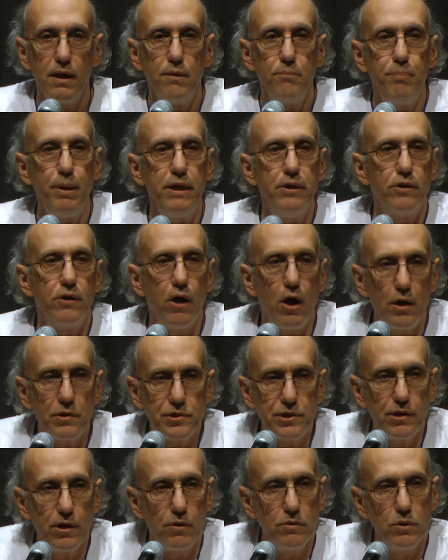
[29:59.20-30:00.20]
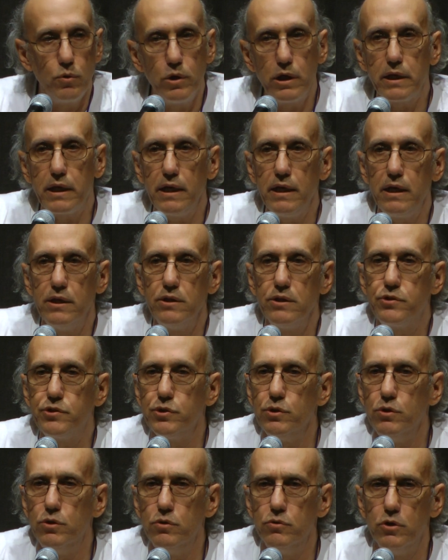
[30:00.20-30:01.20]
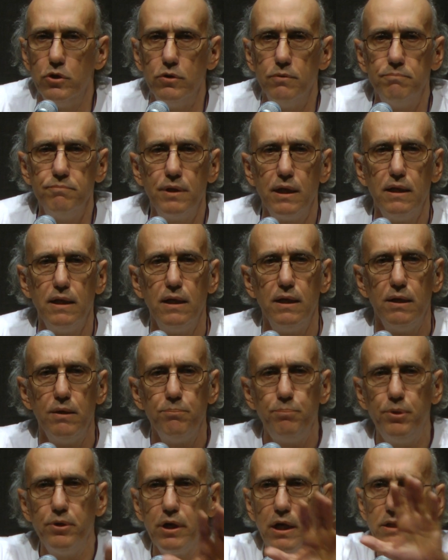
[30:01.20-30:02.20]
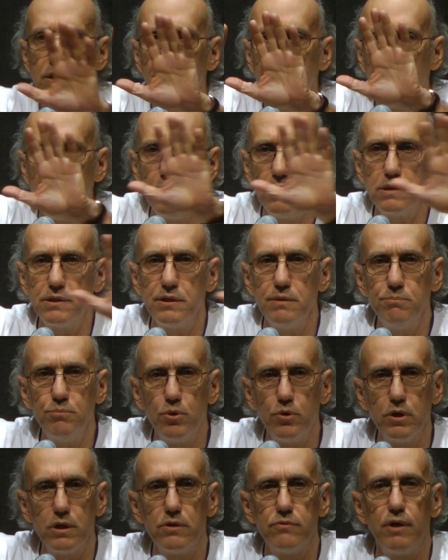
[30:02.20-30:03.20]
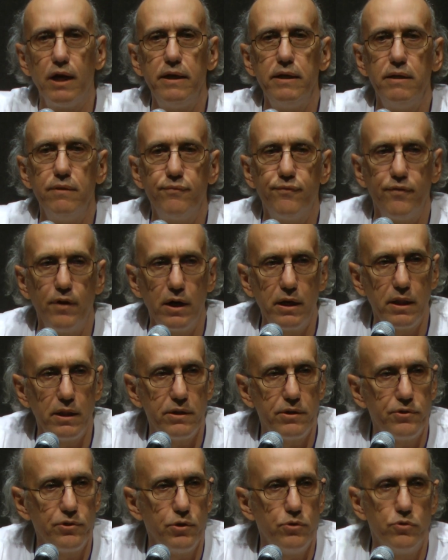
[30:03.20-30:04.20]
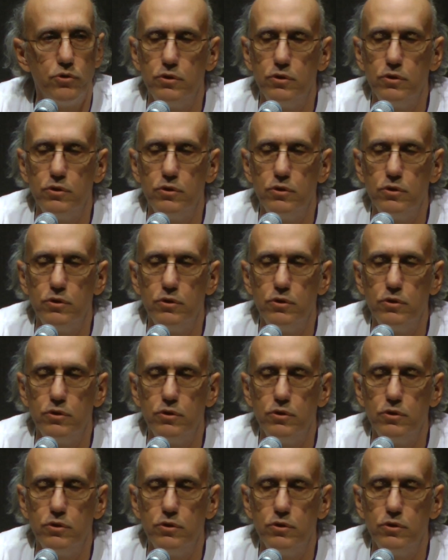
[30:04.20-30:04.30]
Peter also, working in the tool room, put on the bulletin board right in front of the tool